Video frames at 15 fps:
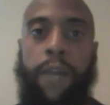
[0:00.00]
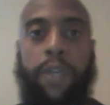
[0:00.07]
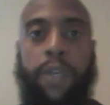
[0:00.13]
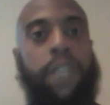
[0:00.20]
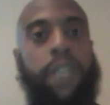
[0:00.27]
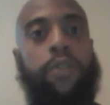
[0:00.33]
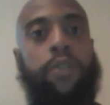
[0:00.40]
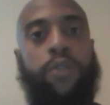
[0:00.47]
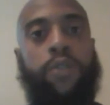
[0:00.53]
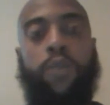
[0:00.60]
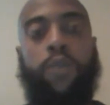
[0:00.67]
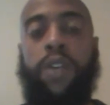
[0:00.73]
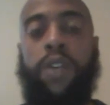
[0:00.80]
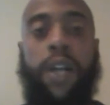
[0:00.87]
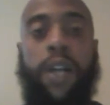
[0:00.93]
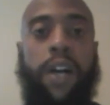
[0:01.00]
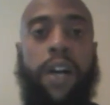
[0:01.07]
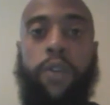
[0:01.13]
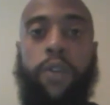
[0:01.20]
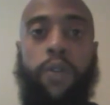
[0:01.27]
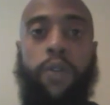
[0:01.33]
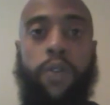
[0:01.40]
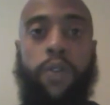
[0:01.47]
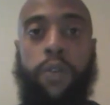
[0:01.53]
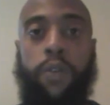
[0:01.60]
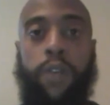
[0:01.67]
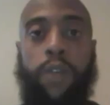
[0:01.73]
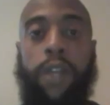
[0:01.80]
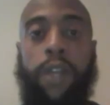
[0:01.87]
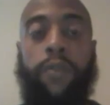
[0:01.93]
but he used the word God or Lord,
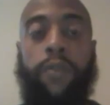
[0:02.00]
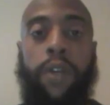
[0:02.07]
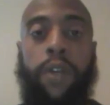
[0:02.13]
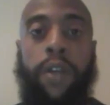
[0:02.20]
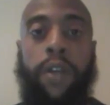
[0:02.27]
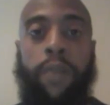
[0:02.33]
whatever.